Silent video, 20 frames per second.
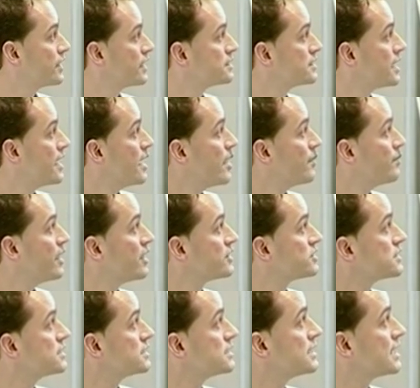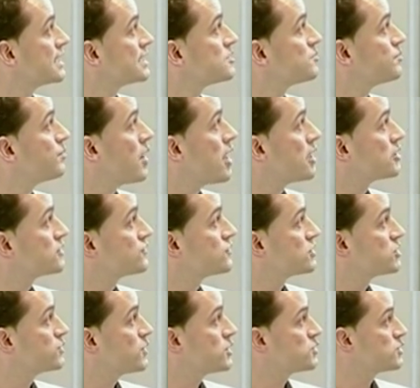that. But this part of the
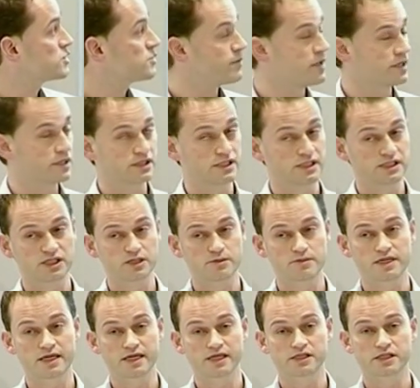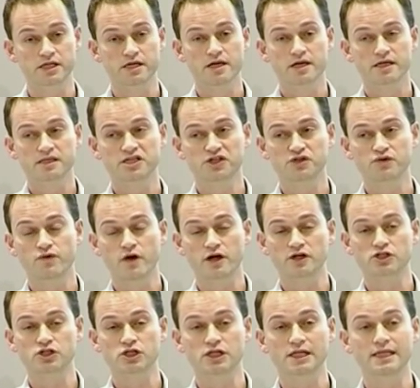stress response system is
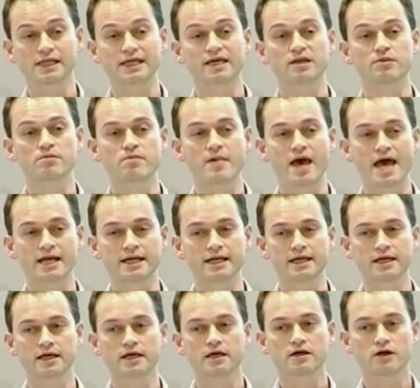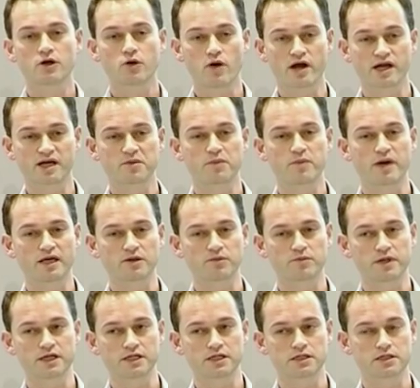dysfunctional in many chronic pain
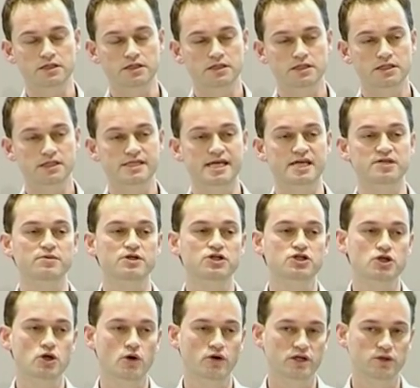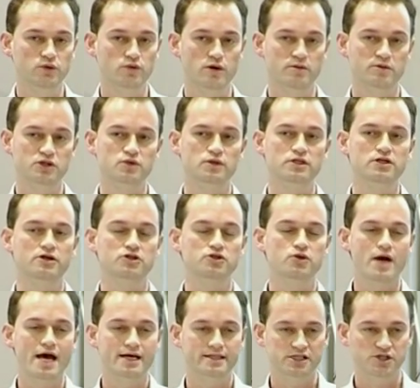patients. This has been shown in rheumatoid
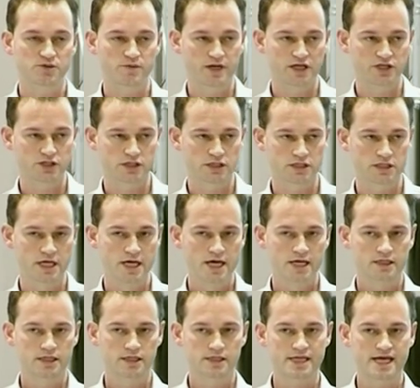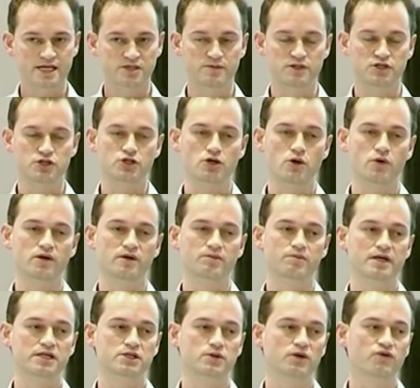arthritis patients. This has been shown in patients